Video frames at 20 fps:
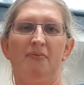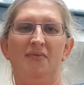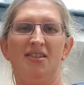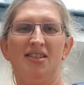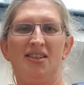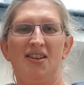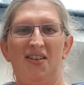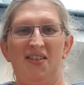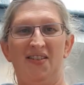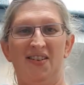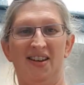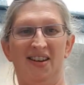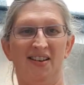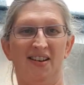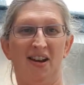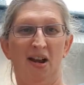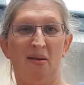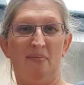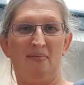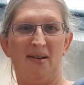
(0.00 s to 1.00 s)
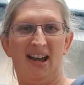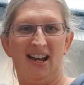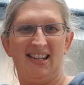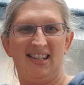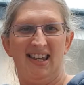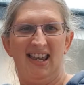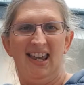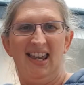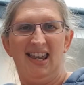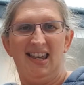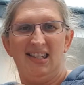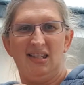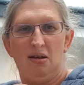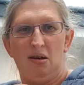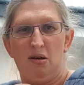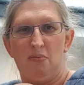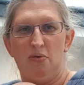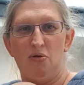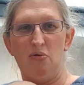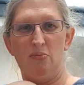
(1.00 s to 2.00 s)
So come back to here, so I'm
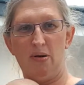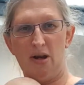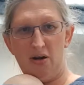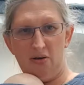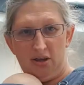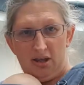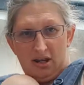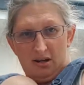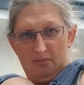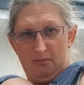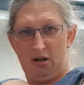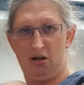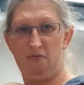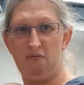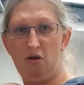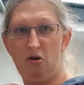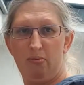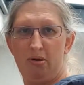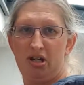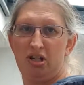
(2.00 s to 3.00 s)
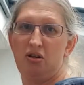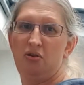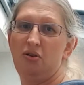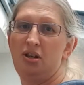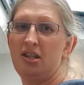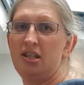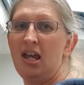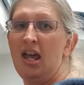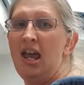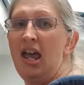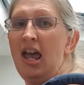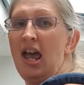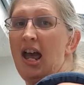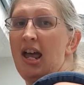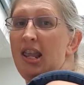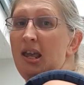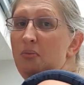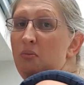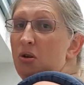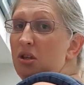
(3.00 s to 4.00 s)
going to pull both and I'm going to roll my shoulders, and
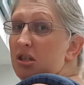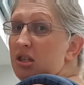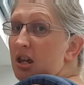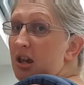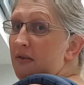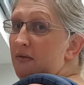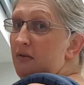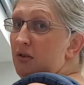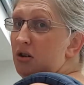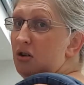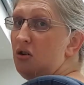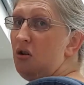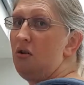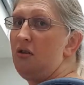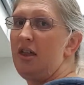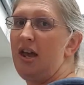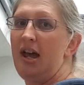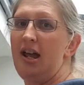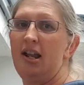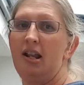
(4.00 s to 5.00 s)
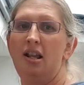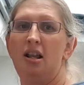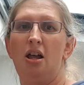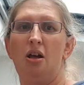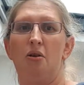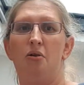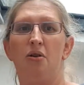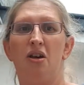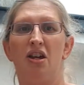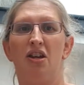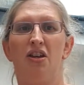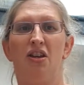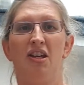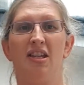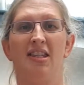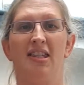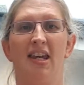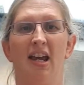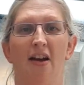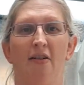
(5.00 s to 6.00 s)
then once I've got that low, you can
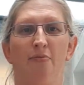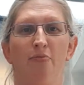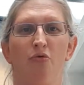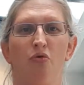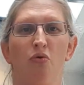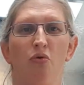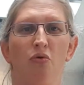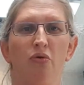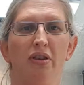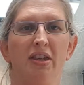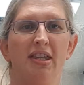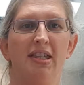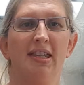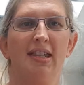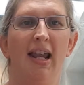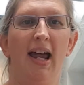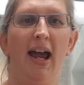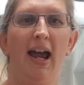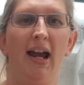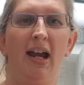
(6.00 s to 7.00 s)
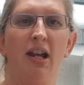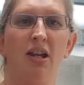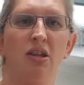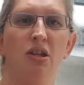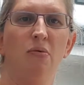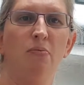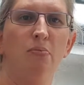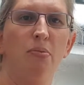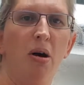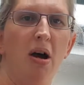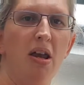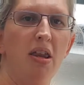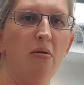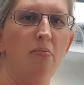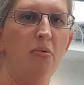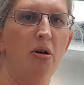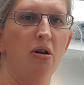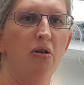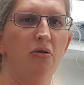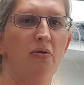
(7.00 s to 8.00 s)
see I've brought all the slack to by the
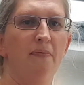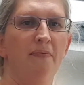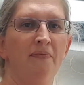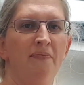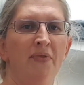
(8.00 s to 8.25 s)
buckle,